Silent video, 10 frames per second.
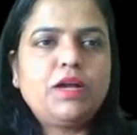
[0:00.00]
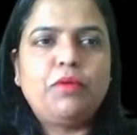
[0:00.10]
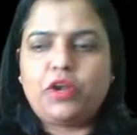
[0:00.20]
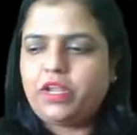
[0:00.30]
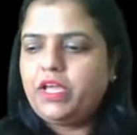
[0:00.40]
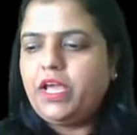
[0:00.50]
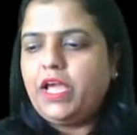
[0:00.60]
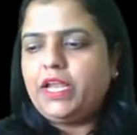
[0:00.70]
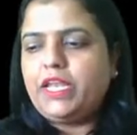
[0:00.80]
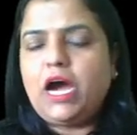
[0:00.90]
Come on.
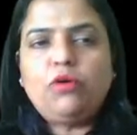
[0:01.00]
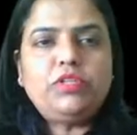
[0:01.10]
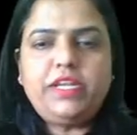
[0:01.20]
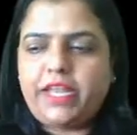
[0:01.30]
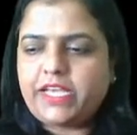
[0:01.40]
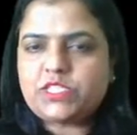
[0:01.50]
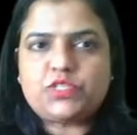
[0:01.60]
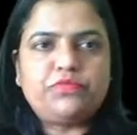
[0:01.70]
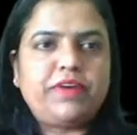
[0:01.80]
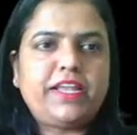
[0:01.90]
Now the
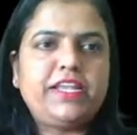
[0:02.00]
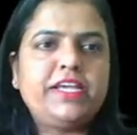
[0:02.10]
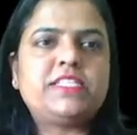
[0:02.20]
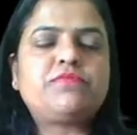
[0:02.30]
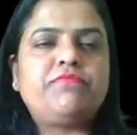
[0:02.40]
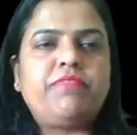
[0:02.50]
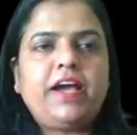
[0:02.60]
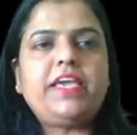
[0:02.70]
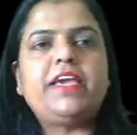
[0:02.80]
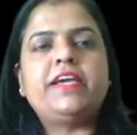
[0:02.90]
next one is, why